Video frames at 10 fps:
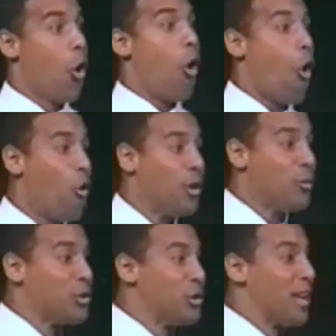only
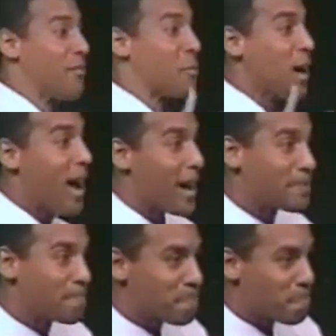which you can get from God.
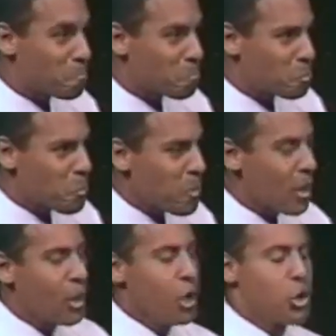
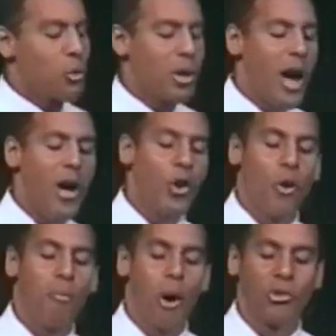So when God
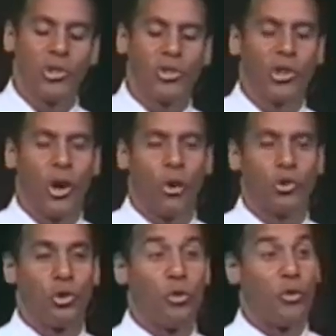called Moses to go
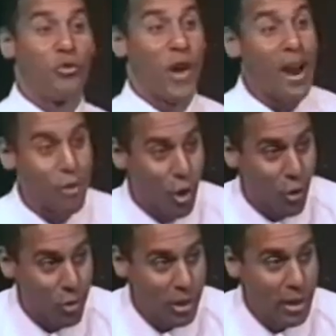to Pharaoh,